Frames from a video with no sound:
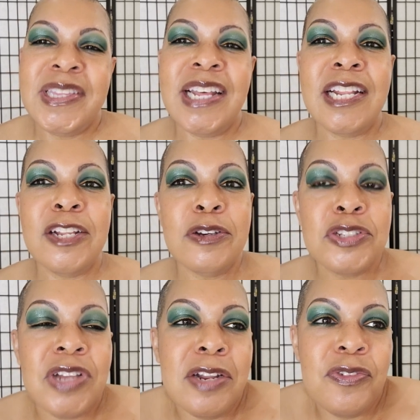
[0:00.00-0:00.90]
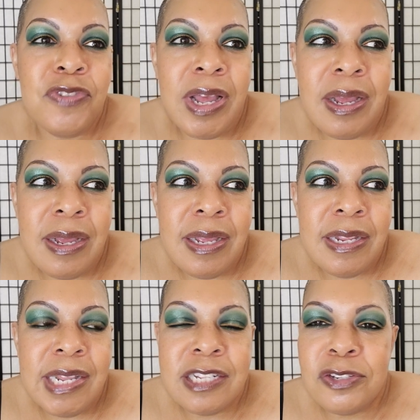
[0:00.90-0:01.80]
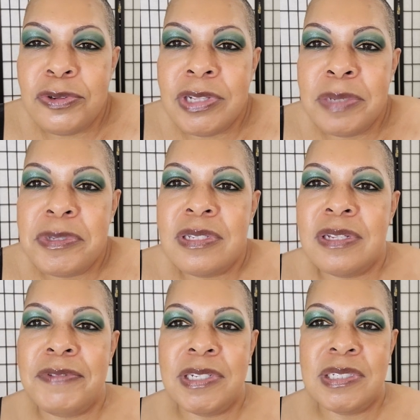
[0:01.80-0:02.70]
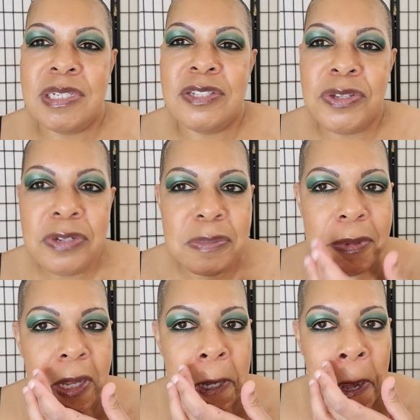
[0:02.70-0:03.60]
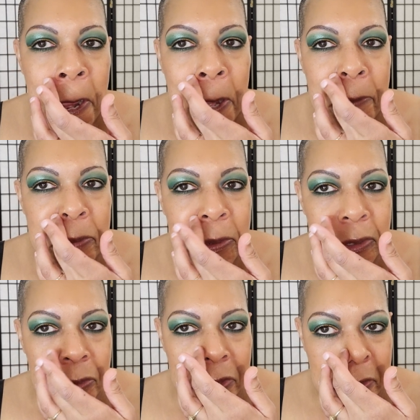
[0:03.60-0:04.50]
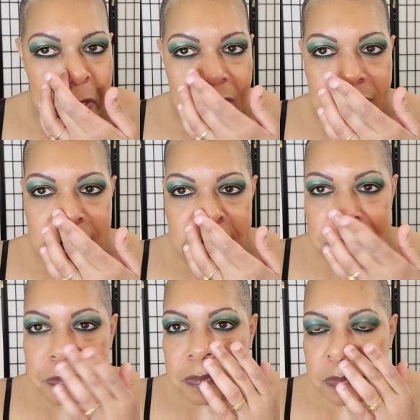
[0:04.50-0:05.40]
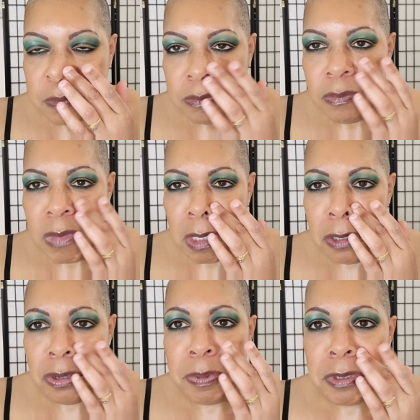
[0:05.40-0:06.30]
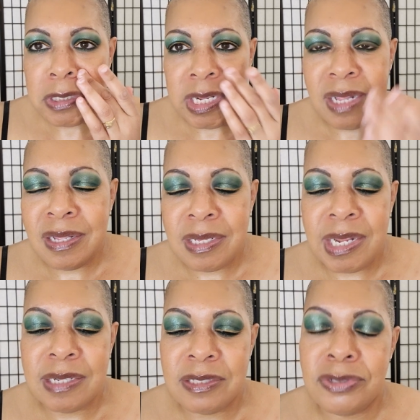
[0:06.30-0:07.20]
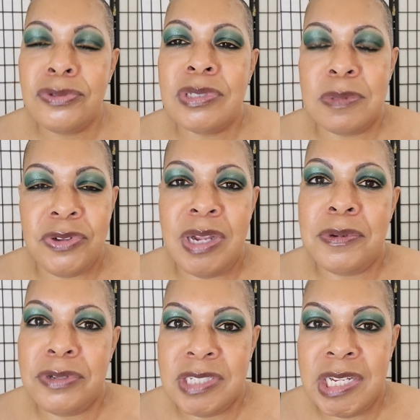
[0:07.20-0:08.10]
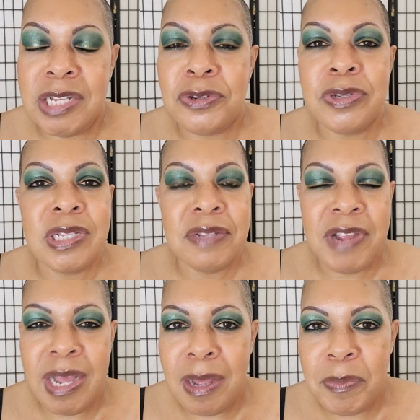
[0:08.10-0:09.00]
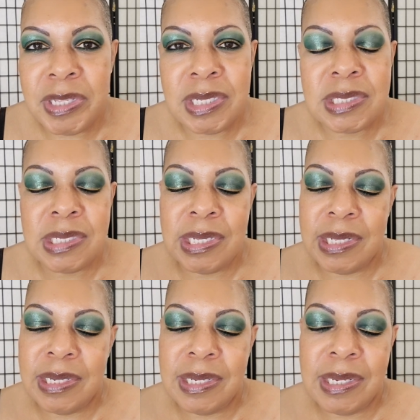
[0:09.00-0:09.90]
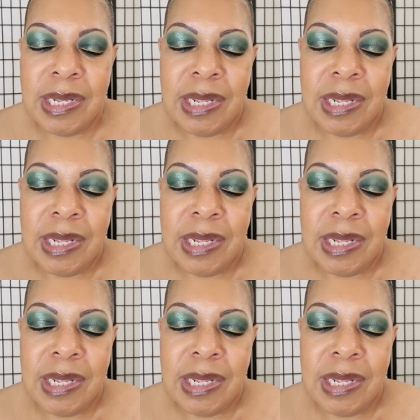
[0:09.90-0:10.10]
Let alone trying to find like the little clips and stuff that she inserts. But if you enjoy her content, her personality, like do subscribe to her channel and leave comments and,